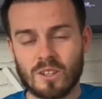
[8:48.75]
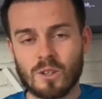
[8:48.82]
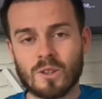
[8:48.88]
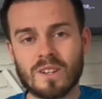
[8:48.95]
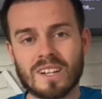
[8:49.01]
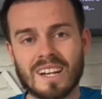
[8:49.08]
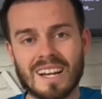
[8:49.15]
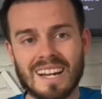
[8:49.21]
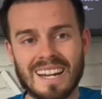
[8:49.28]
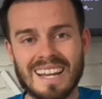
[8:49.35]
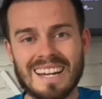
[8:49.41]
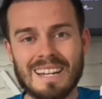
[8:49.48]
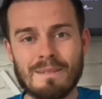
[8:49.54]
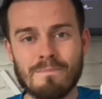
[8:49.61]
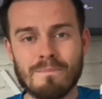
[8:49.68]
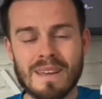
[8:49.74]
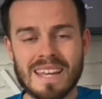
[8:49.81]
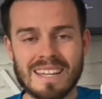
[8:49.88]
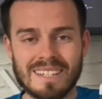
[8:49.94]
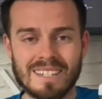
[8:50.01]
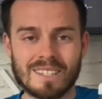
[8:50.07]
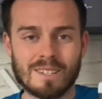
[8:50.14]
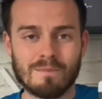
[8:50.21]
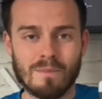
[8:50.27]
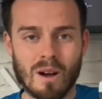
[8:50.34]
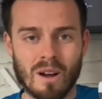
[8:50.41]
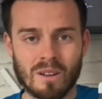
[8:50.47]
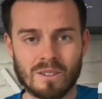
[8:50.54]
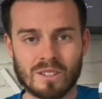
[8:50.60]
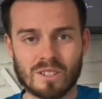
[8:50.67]
you can clearly meet the
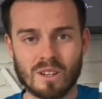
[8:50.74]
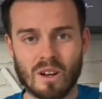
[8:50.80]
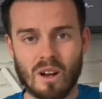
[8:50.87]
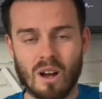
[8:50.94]
demands